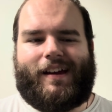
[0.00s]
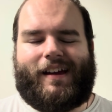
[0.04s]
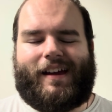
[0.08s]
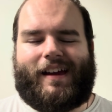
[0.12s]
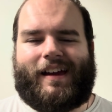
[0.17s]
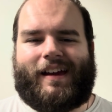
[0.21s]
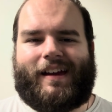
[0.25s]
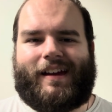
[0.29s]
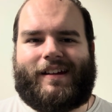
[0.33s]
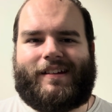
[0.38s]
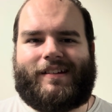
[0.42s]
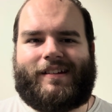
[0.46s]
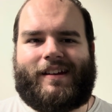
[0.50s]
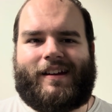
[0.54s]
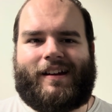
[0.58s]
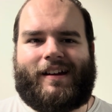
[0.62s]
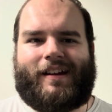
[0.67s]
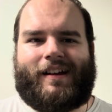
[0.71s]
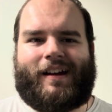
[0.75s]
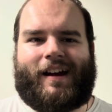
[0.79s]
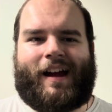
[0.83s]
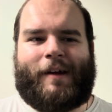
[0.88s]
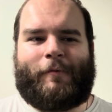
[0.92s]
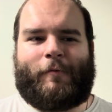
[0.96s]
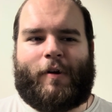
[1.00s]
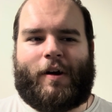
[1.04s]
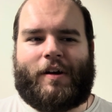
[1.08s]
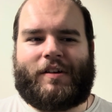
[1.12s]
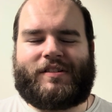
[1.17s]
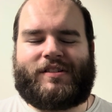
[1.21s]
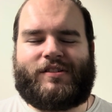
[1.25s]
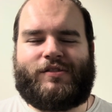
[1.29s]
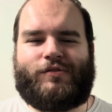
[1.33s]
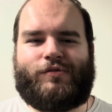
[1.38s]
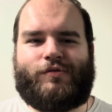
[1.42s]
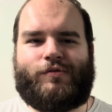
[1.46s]
and I want
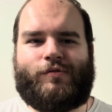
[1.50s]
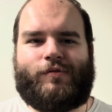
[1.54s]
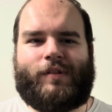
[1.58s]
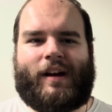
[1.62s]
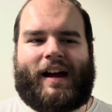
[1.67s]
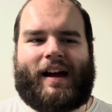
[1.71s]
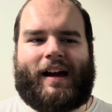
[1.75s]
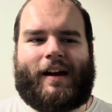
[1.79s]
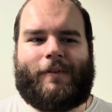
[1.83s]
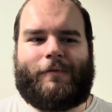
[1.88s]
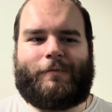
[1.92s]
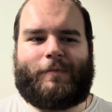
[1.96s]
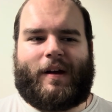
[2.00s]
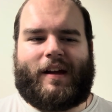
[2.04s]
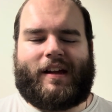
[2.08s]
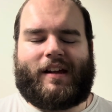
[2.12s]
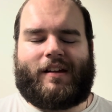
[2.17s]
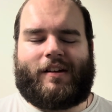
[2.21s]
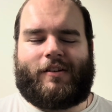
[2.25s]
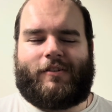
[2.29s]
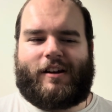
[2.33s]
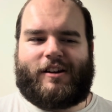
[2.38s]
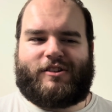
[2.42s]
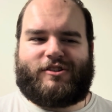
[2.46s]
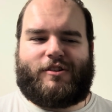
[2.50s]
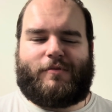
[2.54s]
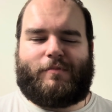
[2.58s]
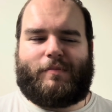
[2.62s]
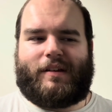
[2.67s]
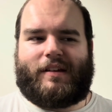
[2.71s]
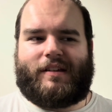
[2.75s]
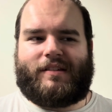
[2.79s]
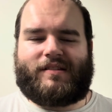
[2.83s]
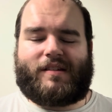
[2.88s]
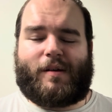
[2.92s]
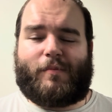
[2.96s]
to have my collection
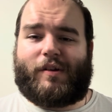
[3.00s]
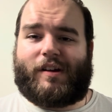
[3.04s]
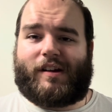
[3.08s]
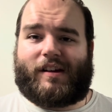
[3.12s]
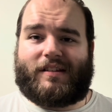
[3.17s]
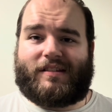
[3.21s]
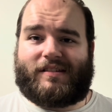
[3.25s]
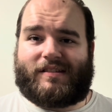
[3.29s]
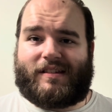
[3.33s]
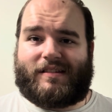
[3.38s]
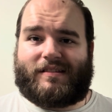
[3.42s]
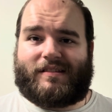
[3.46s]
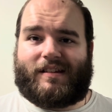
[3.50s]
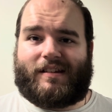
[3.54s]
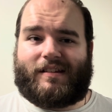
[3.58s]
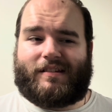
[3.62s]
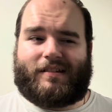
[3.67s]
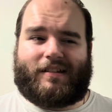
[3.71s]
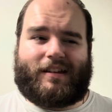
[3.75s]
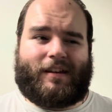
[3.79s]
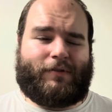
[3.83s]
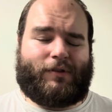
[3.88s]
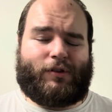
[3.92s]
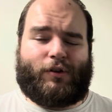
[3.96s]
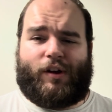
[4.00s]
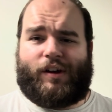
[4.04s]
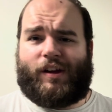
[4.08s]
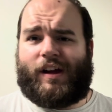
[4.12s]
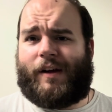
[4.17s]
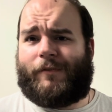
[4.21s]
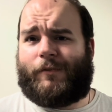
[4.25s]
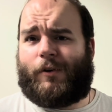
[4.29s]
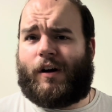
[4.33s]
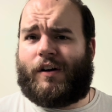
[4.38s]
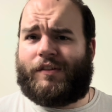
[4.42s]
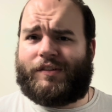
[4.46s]
be somewhat consistent, even though I
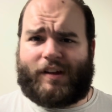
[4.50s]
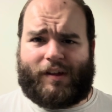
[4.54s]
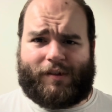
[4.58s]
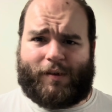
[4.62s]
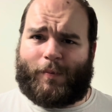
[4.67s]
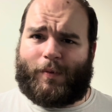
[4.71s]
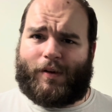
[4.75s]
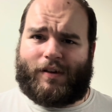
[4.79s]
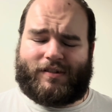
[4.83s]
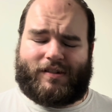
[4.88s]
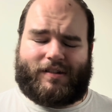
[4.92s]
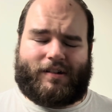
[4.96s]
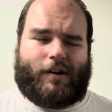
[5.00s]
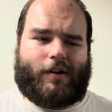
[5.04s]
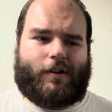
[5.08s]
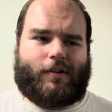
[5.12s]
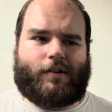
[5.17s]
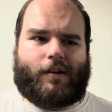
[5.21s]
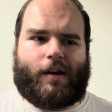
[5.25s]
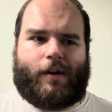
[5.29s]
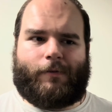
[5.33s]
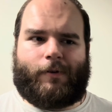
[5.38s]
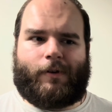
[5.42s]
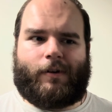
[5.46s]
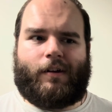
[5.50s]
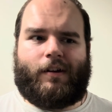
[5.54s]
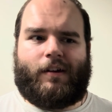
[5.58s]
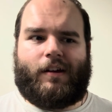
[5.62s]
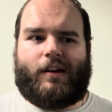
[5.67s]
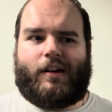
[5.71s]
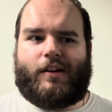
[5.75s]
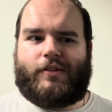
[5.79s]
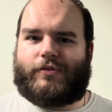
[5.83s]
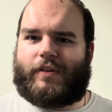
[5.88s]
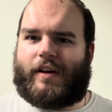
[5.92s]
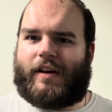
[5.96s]
have all the other books in hardcover,
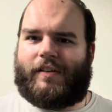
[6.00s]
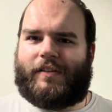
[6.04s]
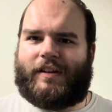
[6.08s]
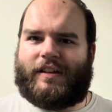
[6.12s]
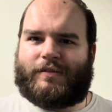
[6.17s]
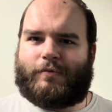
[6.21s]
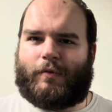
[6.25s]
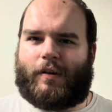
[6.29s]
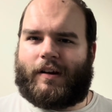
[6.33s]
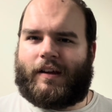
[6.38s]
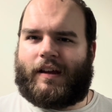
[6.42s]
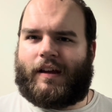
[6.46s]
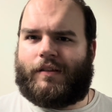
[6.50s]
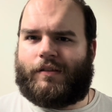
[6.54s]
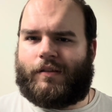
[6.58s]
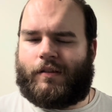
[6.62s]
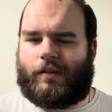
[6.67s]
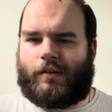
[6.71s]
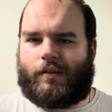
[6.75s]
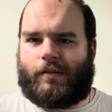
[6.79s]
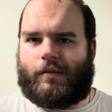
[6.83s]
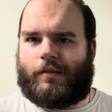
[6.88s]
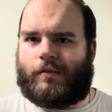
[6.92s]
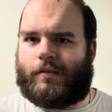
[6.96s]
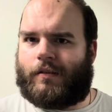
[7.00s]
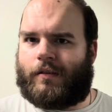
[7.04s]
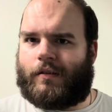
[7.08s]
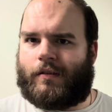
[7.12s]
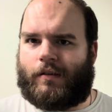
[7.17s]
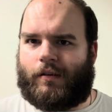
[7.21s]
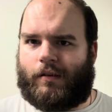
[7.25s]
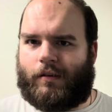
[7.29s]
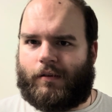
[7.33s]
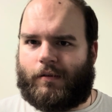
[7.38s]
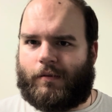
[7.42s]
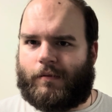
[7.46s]
so I at least want to get
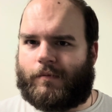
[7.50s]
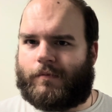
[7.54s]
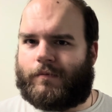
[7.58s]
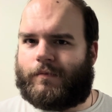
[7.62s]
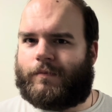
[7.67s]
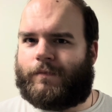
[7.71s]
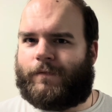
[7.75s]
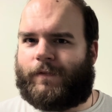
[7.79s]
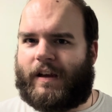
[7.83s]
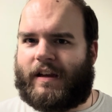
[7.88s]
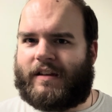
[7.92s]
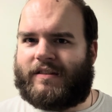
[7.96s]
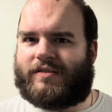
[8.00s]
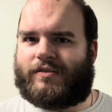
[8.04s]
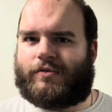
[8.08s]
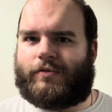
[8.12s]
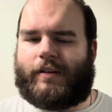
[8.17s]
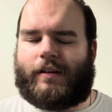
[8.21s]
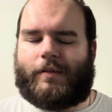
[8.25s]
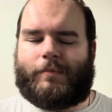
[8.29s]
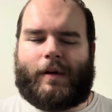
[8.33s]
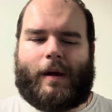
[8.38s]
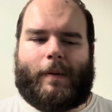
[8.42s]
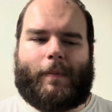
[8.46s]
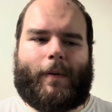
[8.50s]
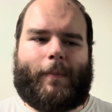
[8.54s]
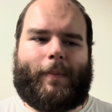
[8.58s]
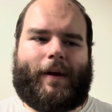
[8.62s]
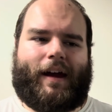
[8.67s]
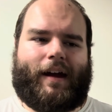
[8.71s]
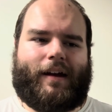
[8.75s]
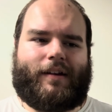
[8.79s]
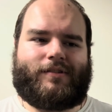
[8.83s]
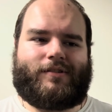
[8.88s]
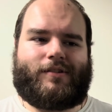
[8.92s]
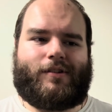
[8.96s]
the Phase 3 in
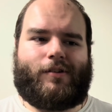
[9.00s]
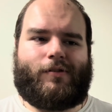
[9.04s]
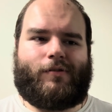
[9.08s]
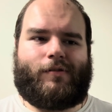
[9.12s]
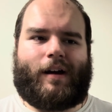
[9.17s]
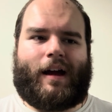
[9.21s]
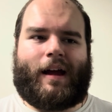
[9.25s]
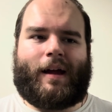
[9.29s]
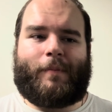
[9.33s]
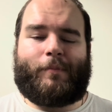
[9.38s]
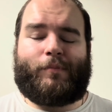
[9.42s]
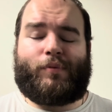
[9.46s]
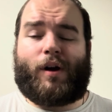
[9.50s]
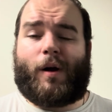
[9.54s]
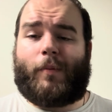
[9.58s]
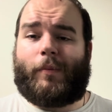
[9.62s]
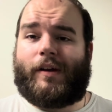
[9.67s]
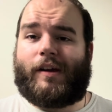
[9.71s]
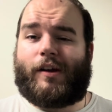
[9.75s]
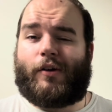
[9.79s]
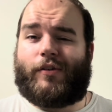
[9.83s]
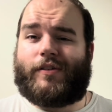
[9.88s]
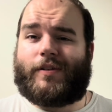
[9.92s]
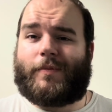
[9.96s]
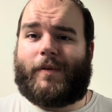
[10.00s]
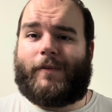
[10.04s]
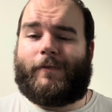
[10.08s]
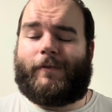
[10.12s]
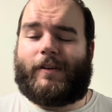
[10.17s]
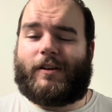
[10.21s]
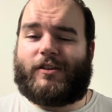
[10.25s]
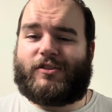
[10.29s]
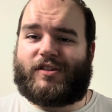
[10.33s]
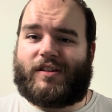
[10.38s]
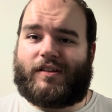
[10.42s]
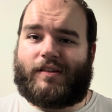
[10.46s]
paperback, so I am probably going to be
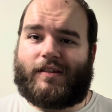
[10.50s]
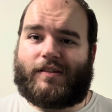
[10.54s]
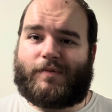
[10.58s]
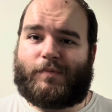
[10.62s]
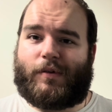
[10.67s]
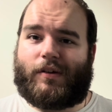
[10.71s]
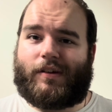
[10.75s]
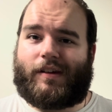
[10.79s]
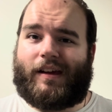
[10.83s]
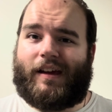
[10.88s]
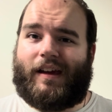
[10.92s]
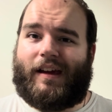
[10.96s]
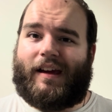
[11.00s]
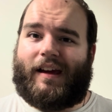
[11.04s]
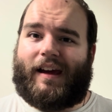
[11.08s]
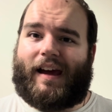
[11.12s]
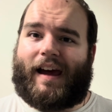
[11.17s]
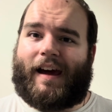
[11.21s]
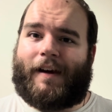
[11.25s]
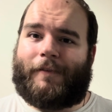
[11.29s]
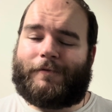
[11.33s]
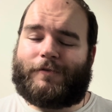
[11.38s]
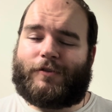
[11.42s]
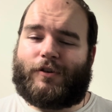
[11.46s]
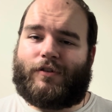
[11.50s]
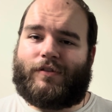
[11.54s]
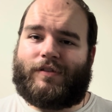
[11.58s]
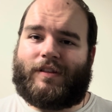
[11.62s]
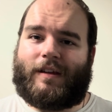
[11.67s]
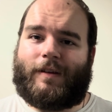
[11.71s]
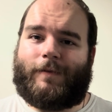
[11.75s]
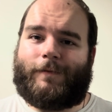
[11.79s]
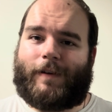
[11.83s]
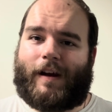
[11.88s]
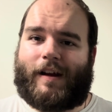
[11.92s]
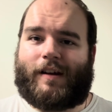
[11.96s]
finishing this book after
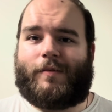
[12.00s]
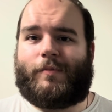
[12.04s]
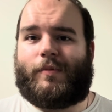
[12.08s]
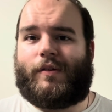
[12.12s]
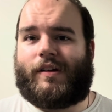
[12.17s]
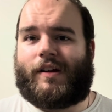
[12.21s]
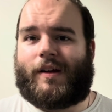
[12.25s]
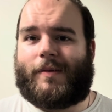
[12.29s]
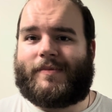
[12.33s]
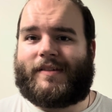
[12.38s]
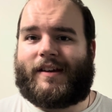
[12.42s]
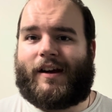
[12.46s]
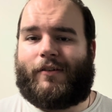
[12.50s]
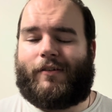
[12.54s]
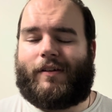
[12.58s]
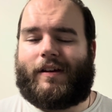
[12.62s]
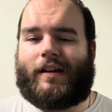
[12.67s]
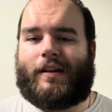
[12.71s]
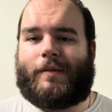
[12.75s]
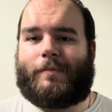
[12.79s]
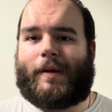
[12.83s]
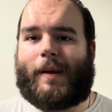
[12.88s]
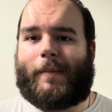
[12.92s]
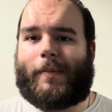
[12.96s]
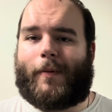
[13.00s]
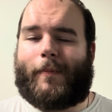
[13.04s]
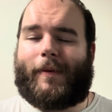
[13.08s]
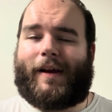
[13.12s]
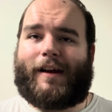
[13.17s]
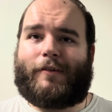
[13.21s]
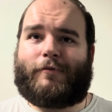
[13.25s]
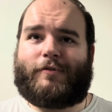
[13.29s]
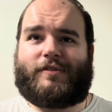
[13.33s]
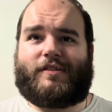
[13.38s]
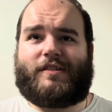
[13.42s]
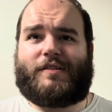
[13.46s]
the final book comes out in
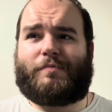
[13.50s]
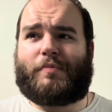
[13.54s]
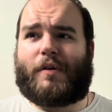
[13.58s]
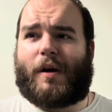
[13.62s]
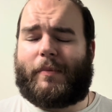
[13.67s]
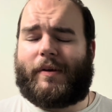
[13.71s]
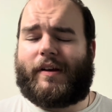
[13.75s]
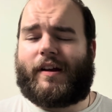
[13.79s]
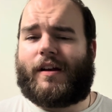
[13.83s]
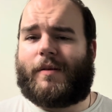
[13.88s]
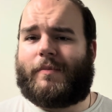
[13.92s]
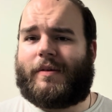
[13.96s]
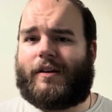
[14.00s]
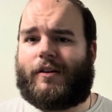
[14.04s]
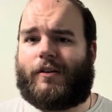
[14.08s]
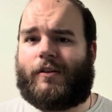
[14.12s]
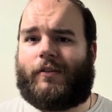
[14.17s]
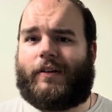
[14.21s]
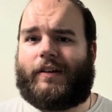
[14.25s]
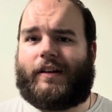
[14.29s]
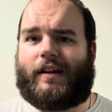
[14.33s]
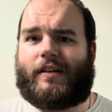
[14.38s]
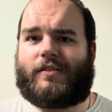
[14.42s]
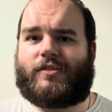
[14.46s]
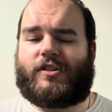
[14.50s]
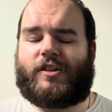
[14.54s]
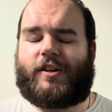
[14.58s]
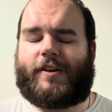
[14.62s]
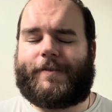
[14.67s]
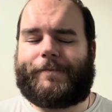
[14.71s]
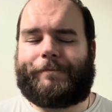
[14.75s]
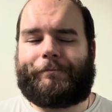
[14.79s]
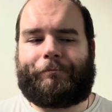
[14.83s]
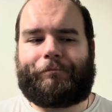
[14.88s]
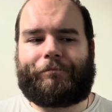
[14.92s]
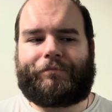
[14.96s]
paperback, which is probably going to be early next
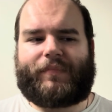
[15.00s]
year.